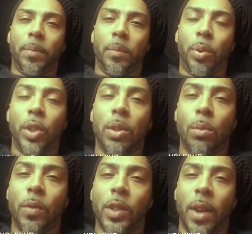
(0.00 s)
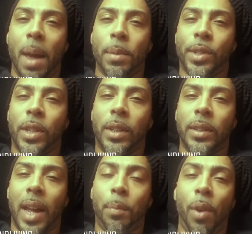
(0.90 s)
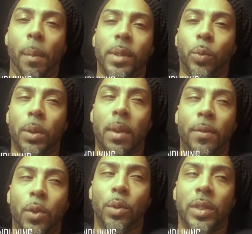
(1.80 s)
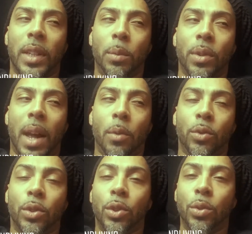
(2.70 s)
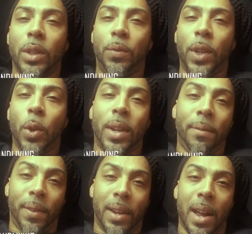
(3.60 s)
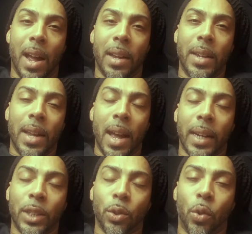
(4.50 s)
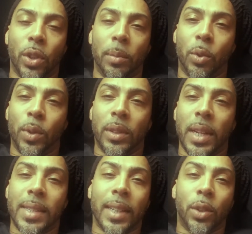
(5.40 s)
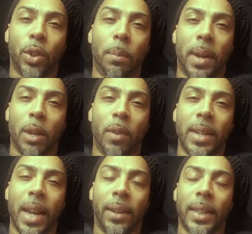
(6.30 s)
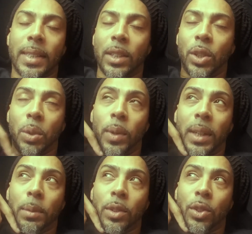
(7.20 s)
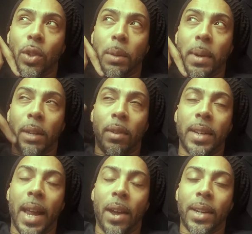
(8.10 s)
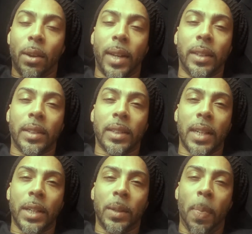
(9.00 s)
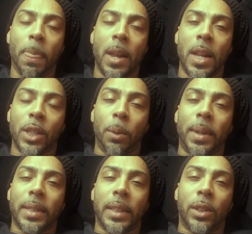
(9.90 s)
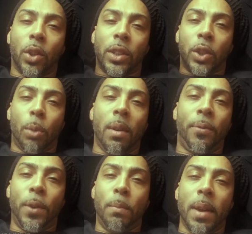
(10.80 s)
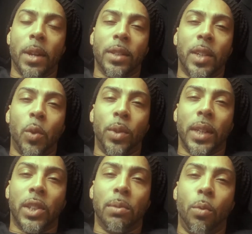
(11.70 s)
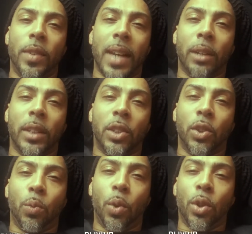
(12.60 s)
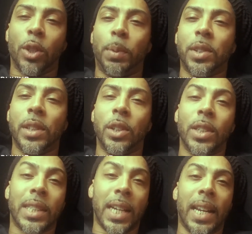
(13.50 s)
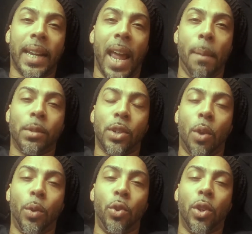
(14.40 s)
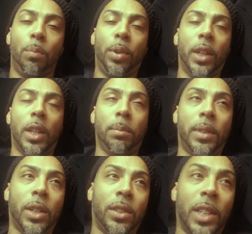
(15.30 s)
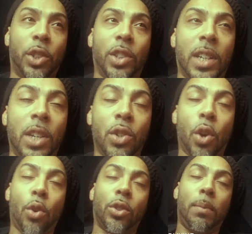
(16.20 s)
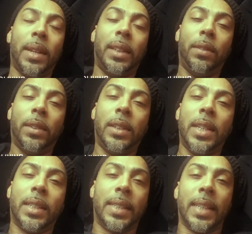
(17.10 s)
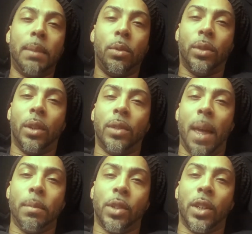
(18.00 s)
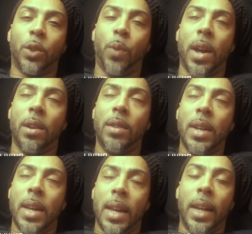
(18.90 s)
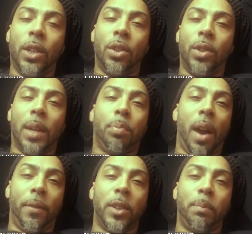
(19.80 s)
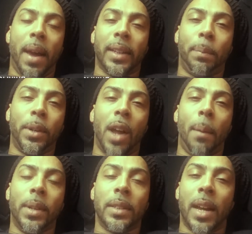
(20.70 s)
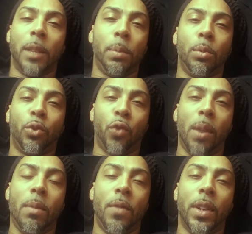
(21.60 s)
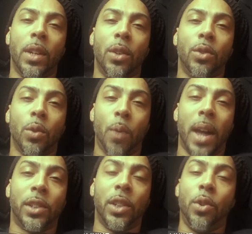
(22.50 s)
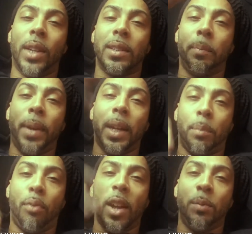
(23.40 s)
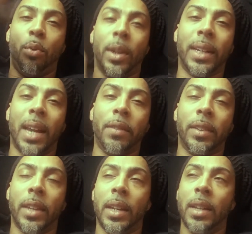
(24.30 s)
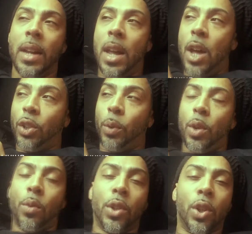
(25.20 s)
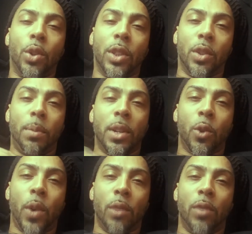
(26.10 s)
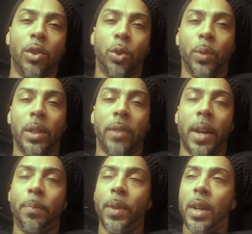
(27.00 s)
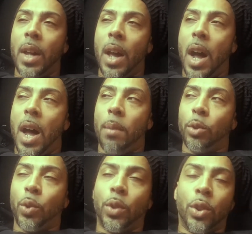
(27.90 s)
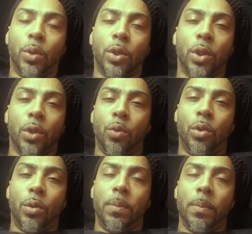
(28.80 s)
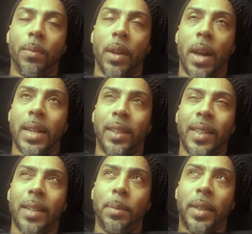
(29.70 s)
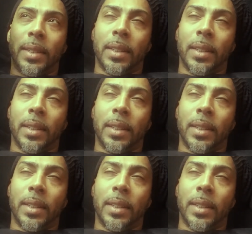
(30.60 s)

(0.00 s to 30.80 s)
putting your movies on Amazon. I promised one of my viewers that I was going to do this video and I forgot. I got so caught up doing things and I thought about it right now and I said, you know what, let me just talk about it right now and I'll edit this later. So basically, talking to all my filmmakers and you want to get your movies out there to the world, especially on a site like Amazon where you can put it up there digitally and you can also make DVDs and sell them on Amazon as well. And you know, you get profits back depending on how many times people stream your videos or watch it, and you get to pick a price point and everything. So what you want to go, and this is going to be a quick run through it, right? What you want to do is go to Google. And I say this because